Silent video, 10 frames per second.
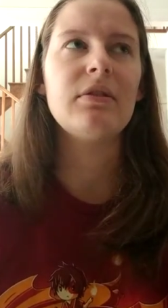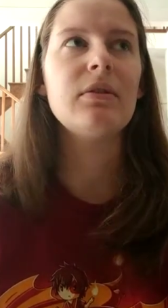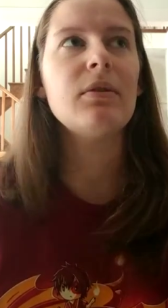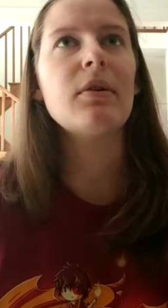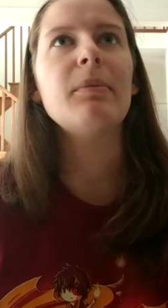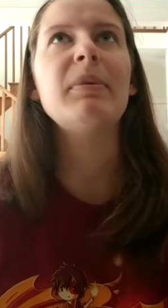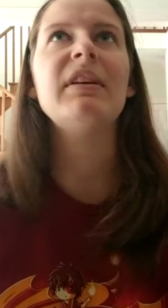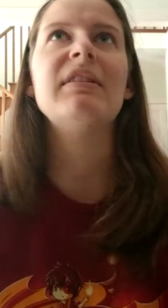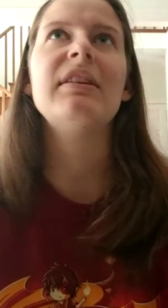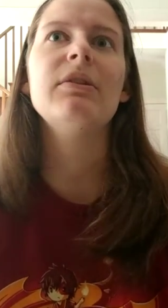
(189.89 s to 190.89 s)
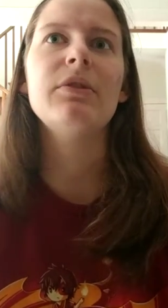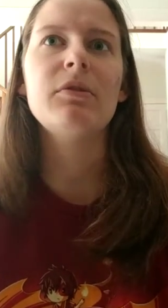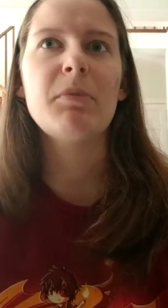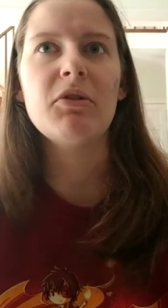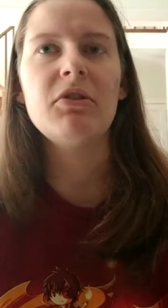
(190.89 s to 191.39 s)
Lord, please heal this
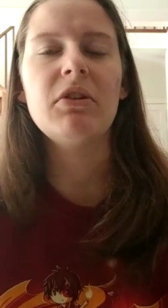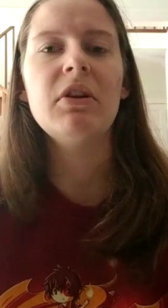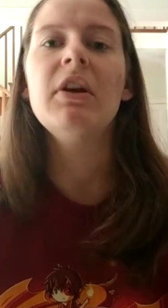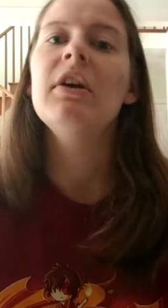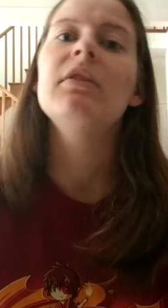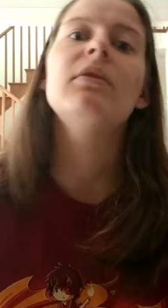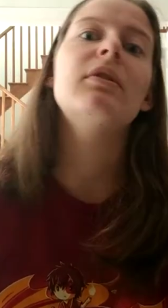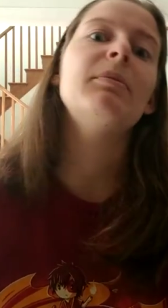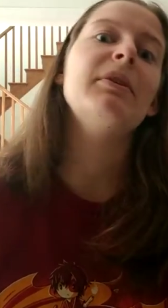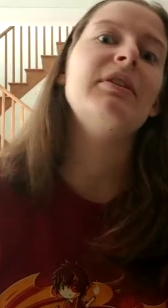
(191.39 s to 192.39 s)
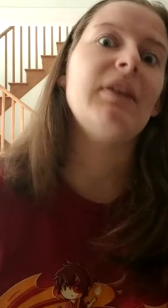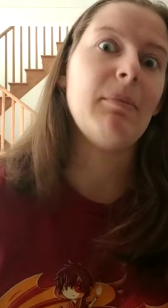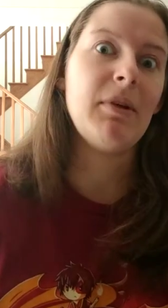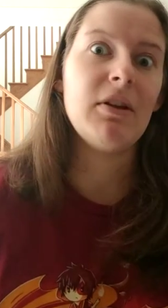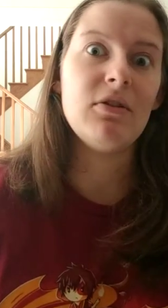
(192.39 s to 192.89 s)
person. Lord, please get
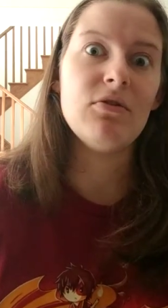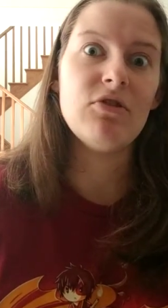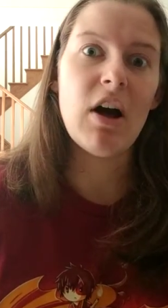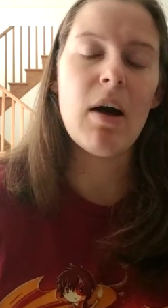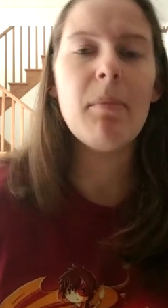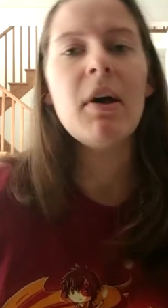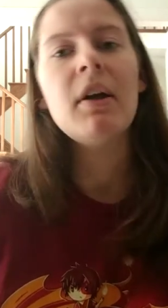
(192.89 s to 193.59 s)
me a new job.